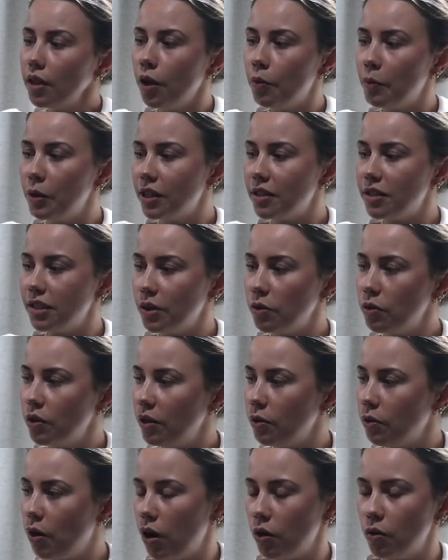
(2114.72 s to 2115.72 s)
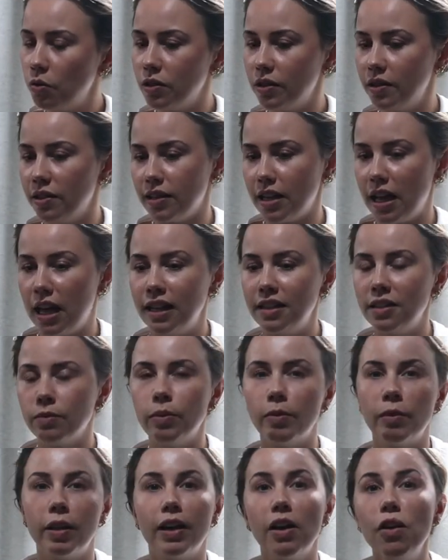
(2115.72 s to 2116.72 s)
and we could see all the little holes in the sand, and
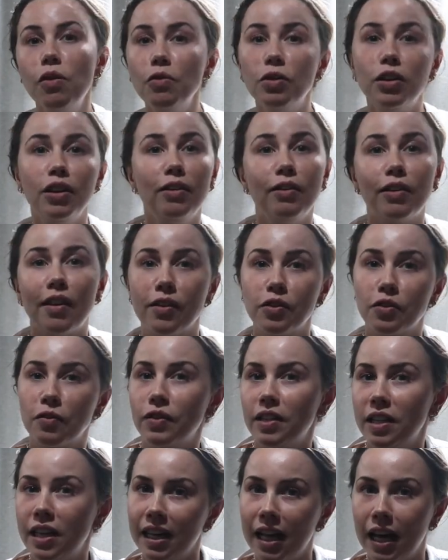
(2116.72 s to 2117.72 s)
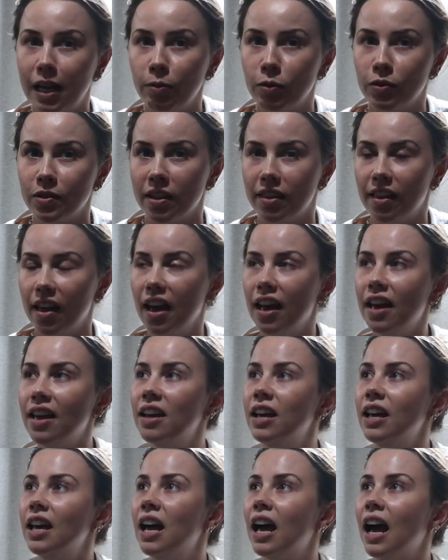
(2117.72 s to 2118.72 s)
we were like, oh cute, like there's obviously little animals in there.
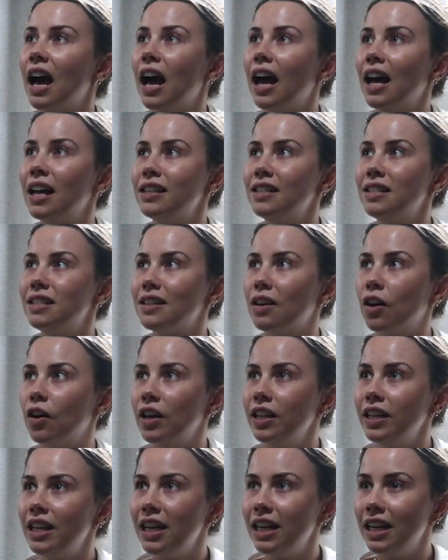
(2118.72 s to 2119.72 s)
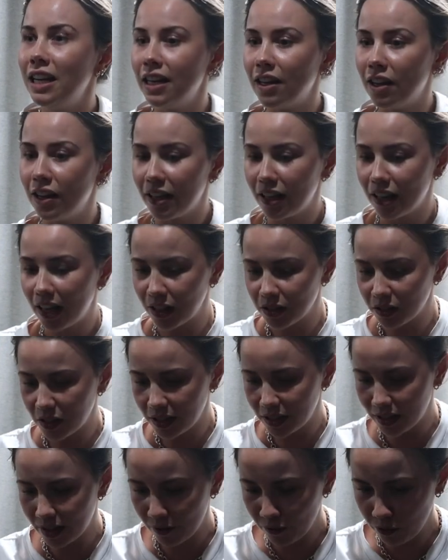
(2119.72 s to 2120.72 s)
And I nearly, like, as I
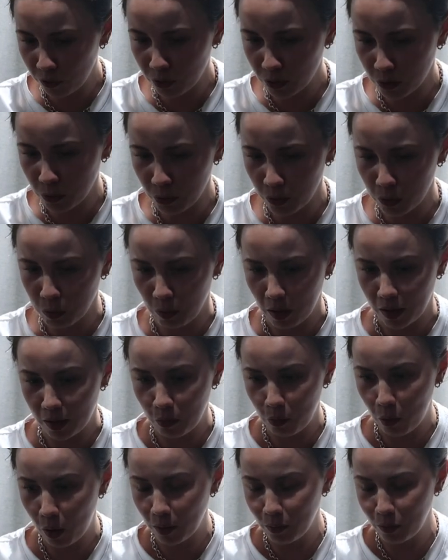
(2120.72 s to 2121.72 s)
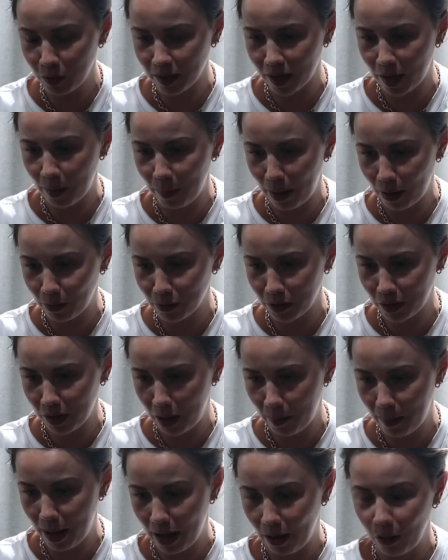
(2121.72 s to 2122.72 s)
stepped forward towards one was like about to
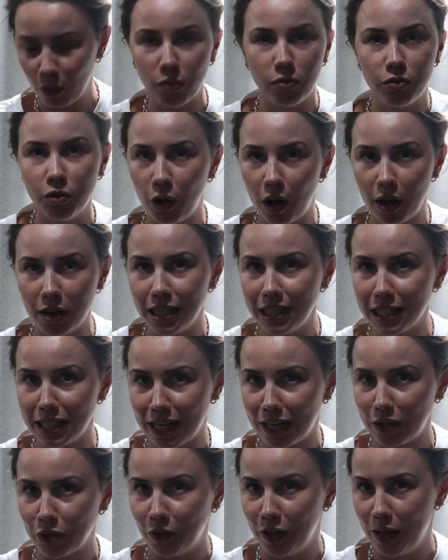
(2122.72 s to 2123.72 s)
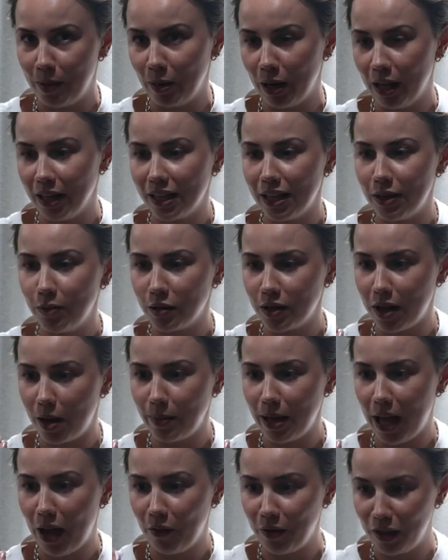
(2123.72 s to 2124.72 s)
come out. Not, I didn't stand on it, but like it was
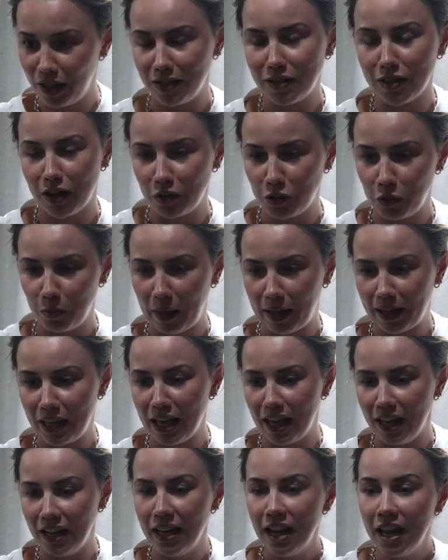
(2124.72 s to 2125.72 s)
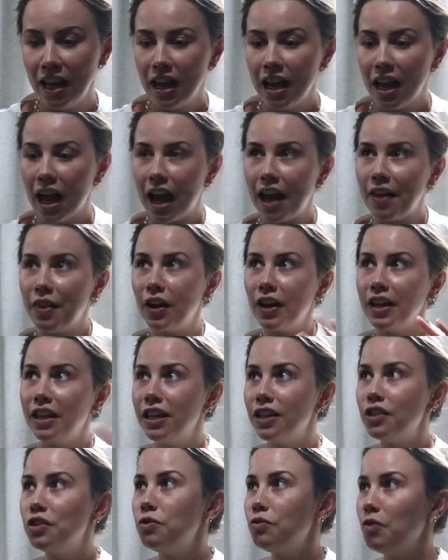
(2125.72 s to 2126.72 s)
coming out and then it scuttled back in. And then I
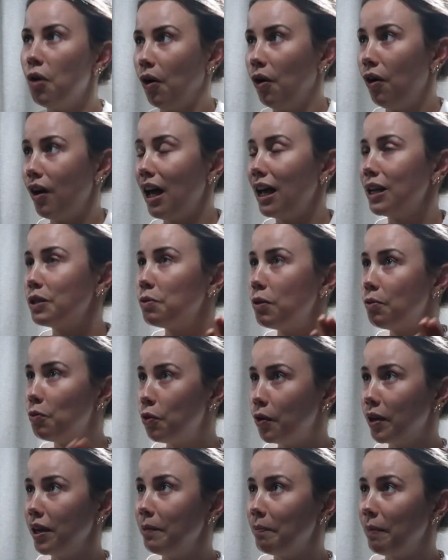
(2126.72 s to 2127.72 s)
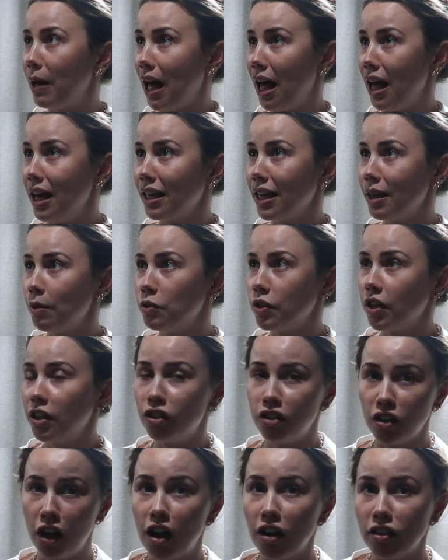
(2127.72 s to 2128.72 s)
kid you not, as we're walking back, it was
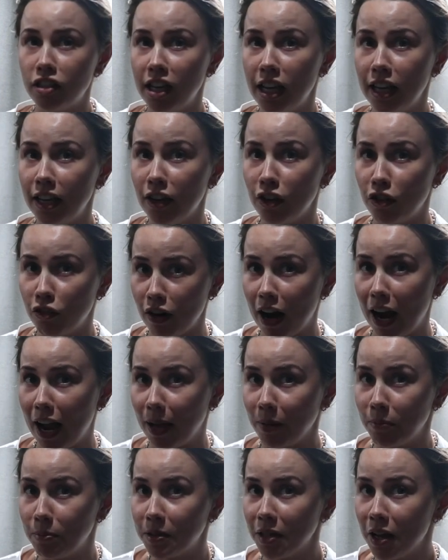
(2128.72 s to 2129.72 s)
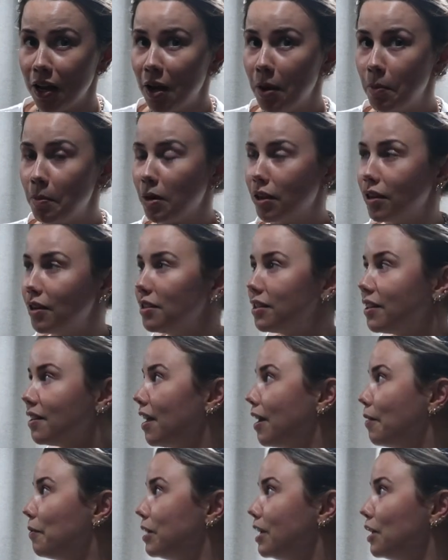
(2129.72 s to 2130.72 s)
like darting crabs, because
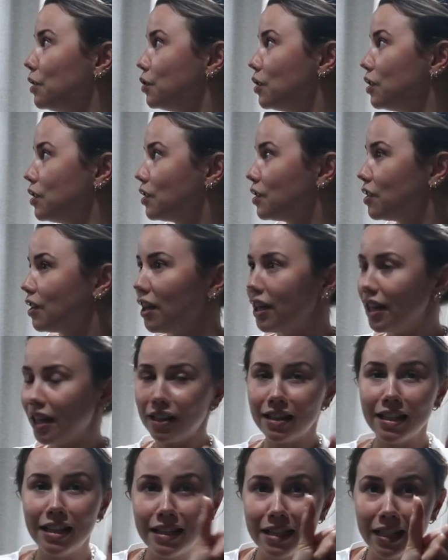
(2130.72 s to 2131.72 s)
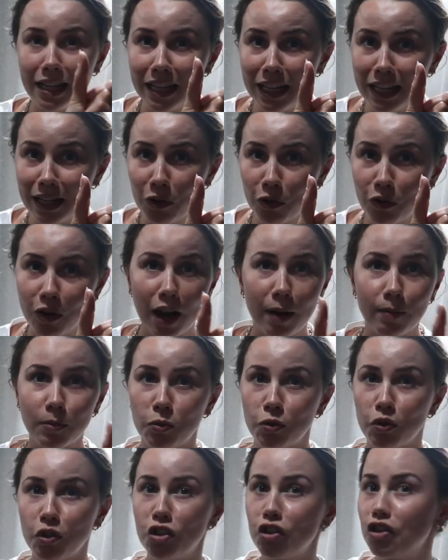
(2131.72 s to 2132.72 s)
they would literally just, like, these teeny little crabs
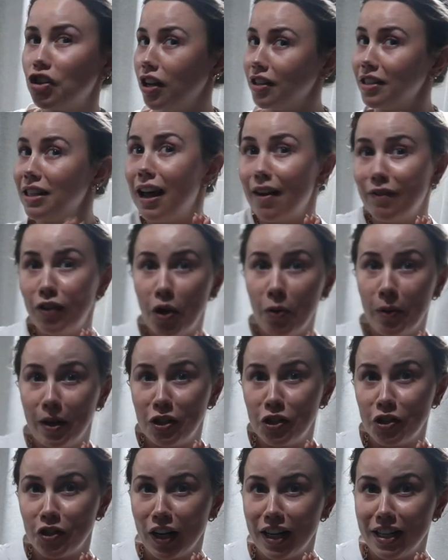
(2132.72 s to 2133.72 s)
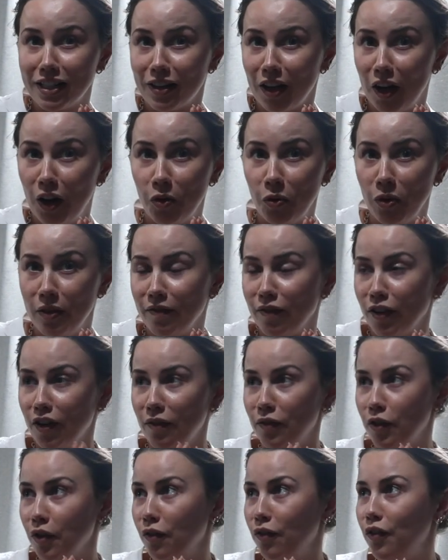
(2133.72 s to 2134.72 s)
would just scuttle out of nowhere straight into the hole in front
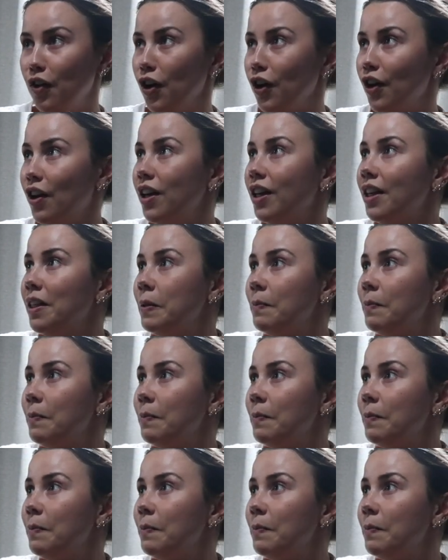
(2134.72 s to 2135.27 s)
of your foot.